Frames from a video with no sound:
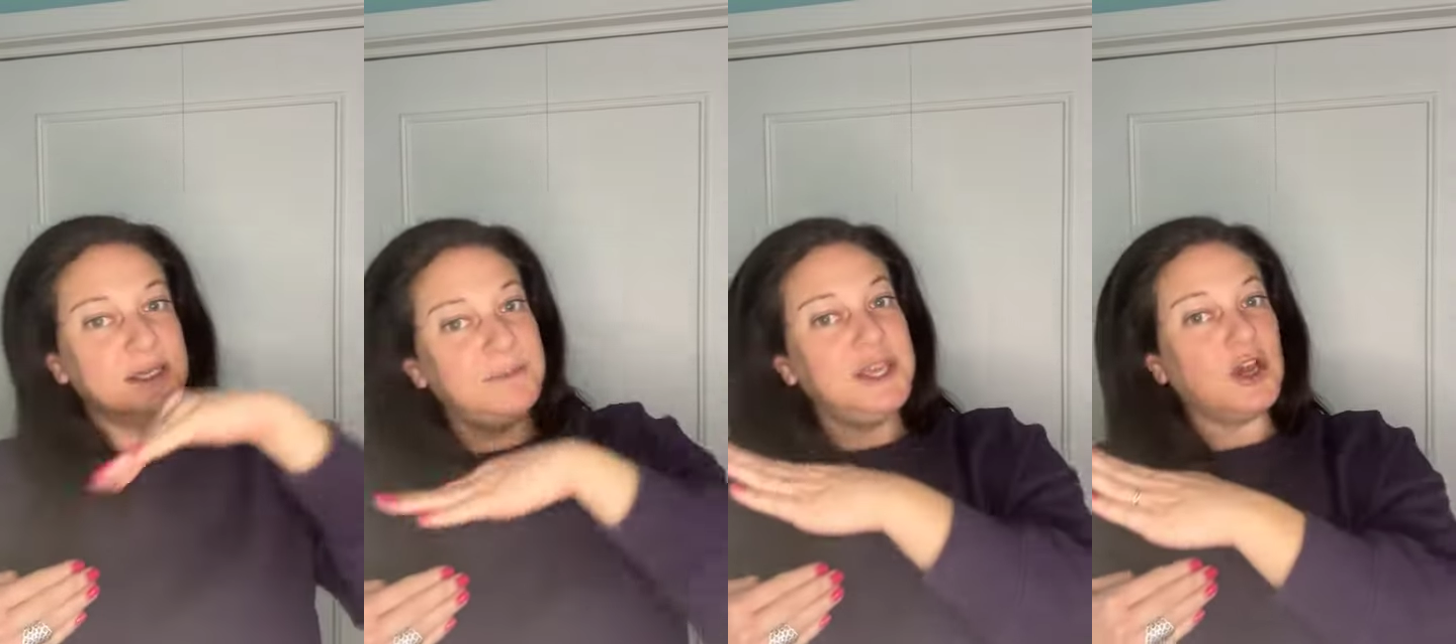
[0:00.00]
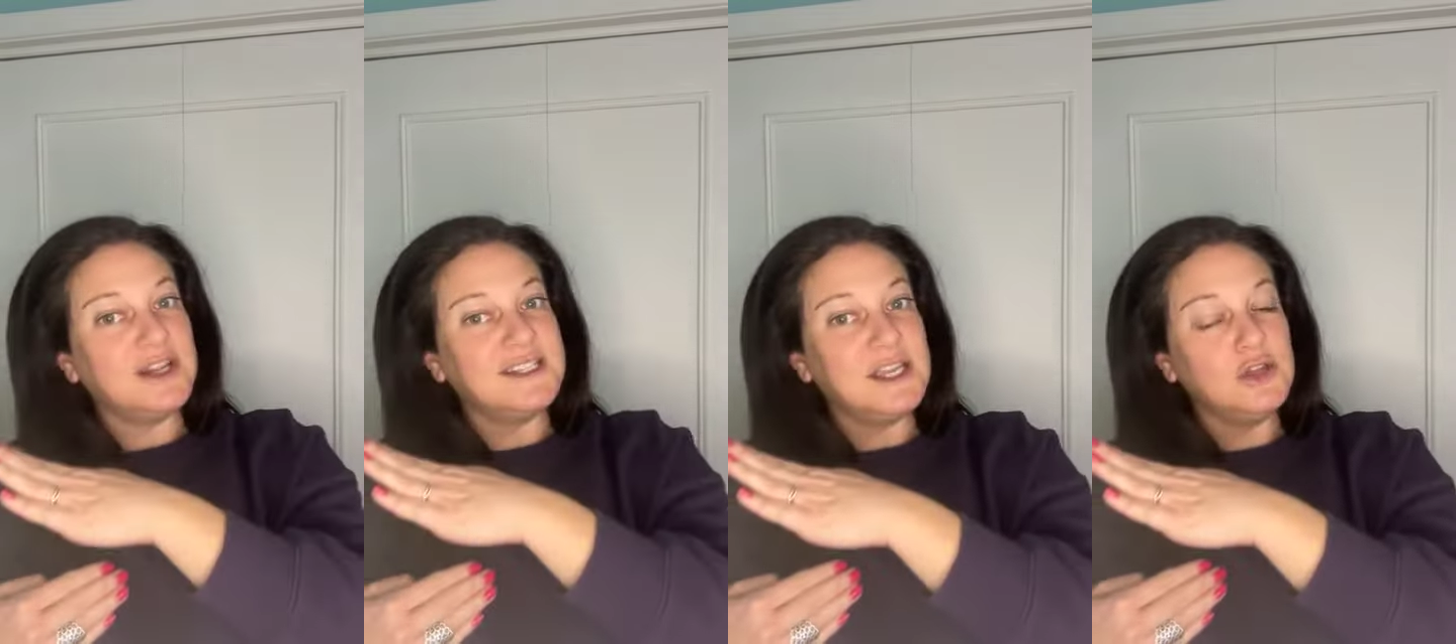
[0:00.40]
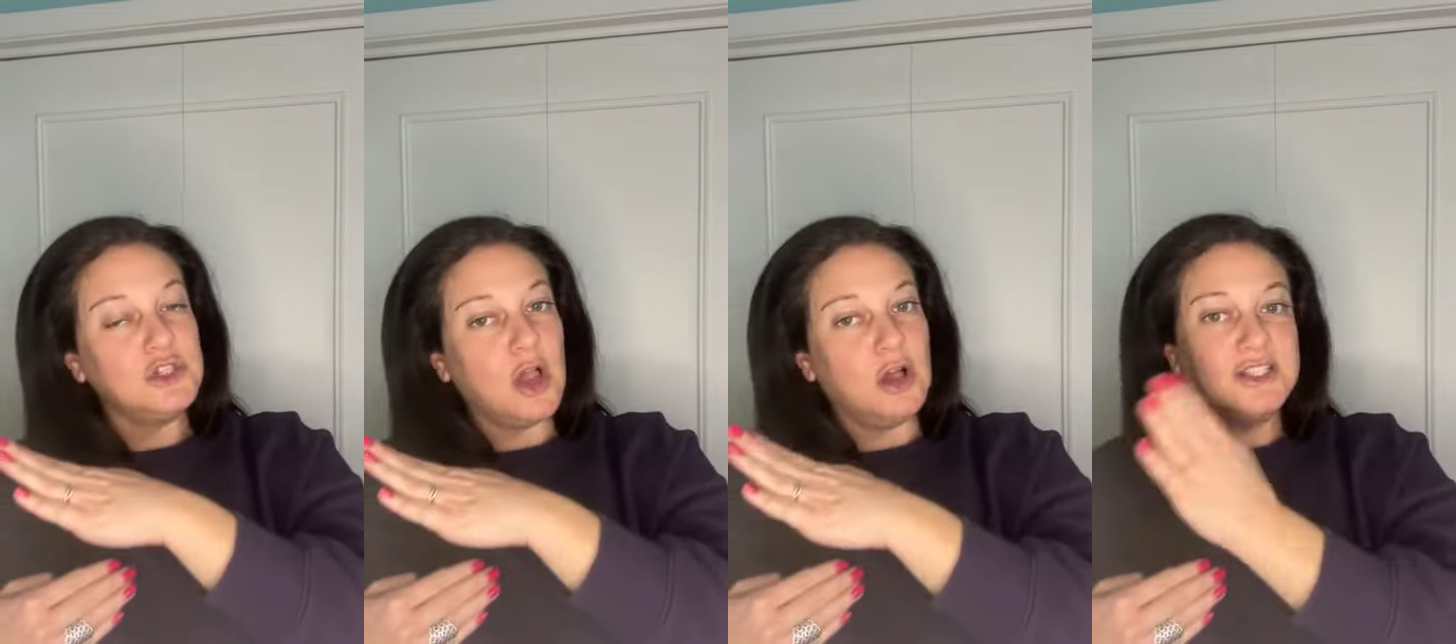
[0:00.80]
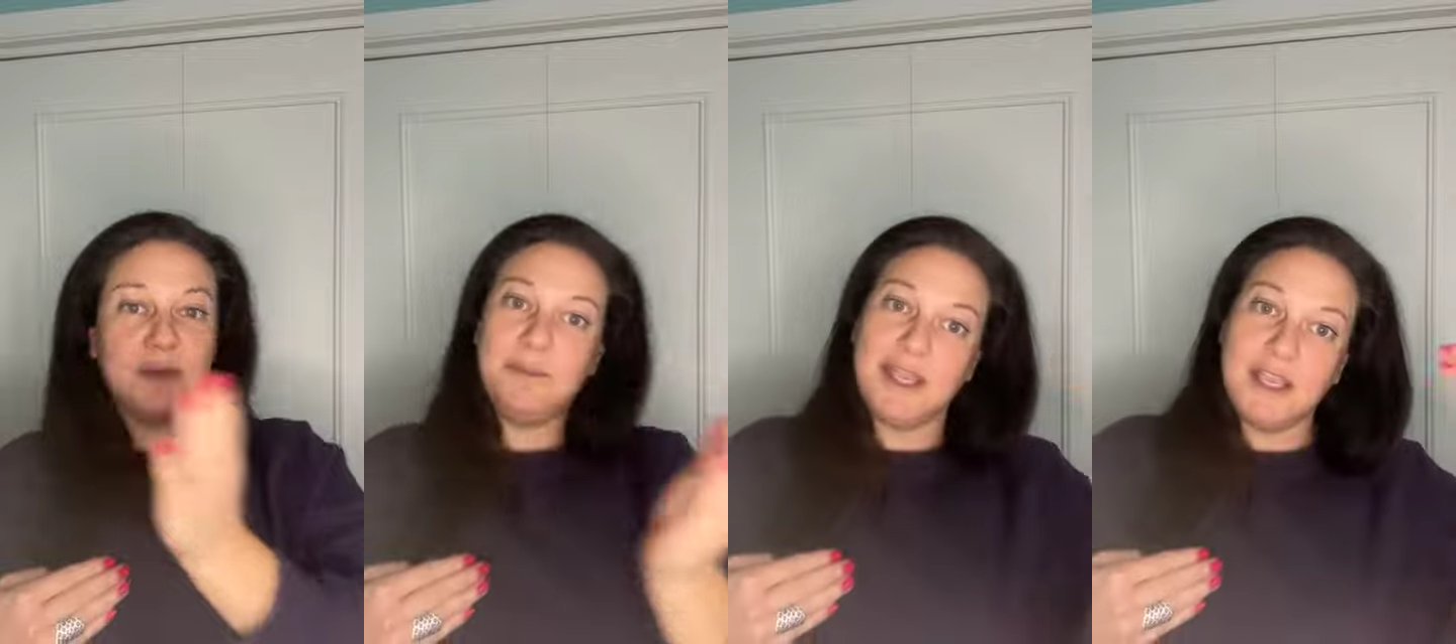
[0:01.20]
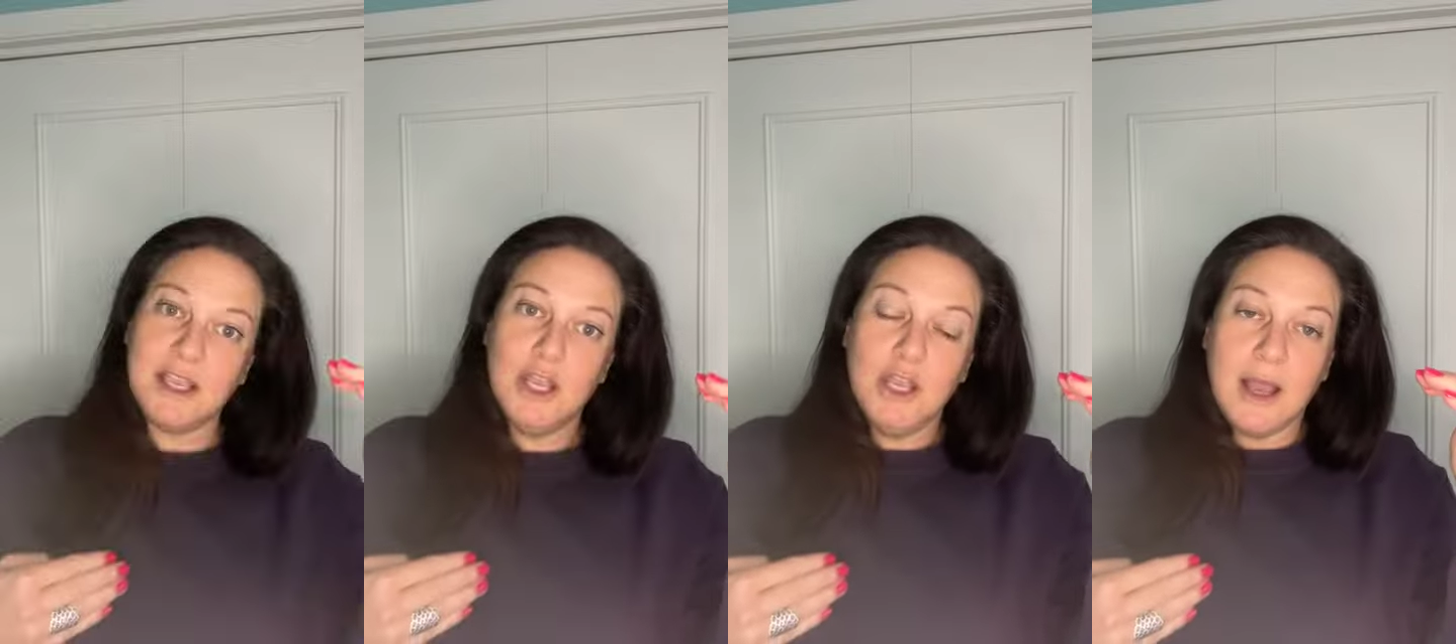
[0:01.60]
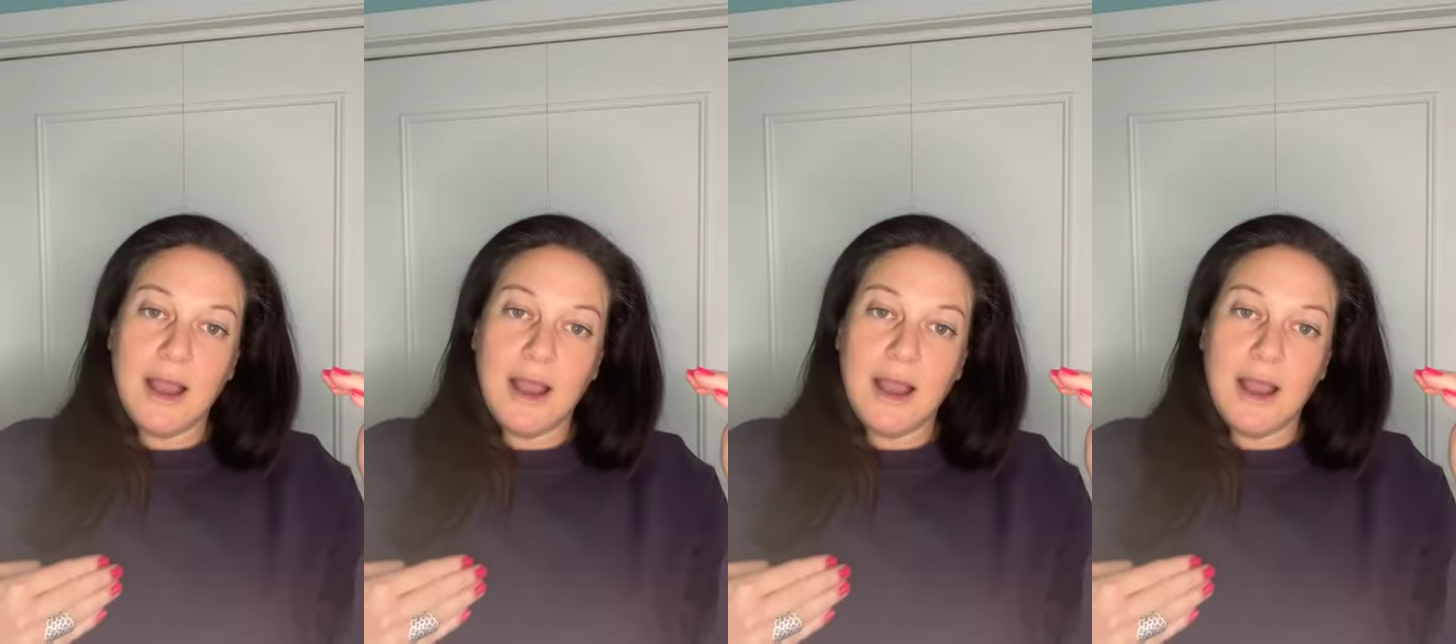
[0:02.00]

to being on a sales call, to being,